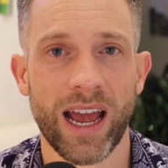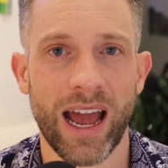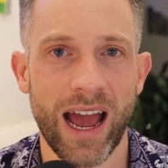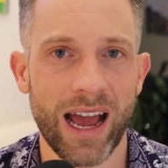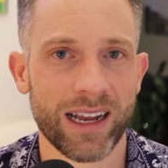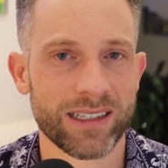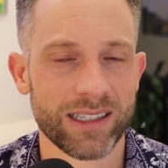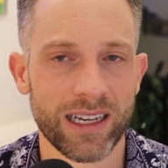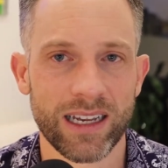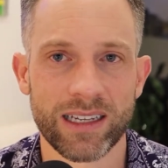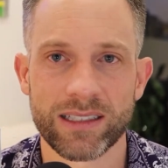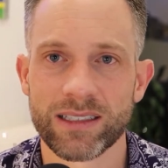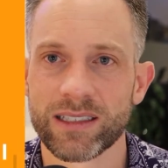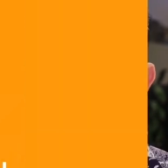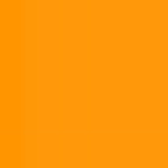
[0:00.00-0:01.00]

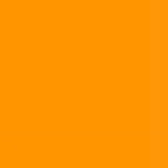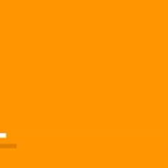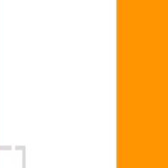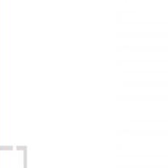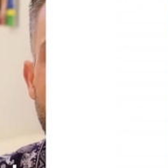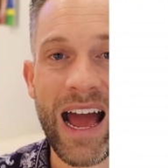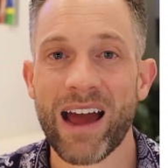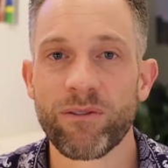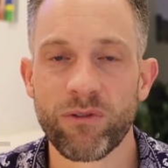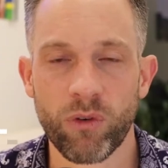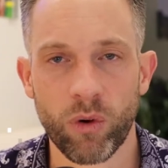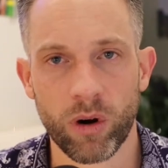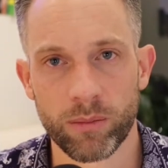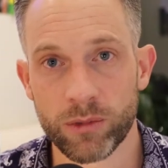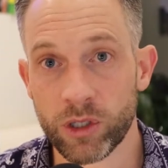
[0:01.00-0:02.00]
access
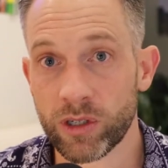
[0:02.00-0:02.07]
platform.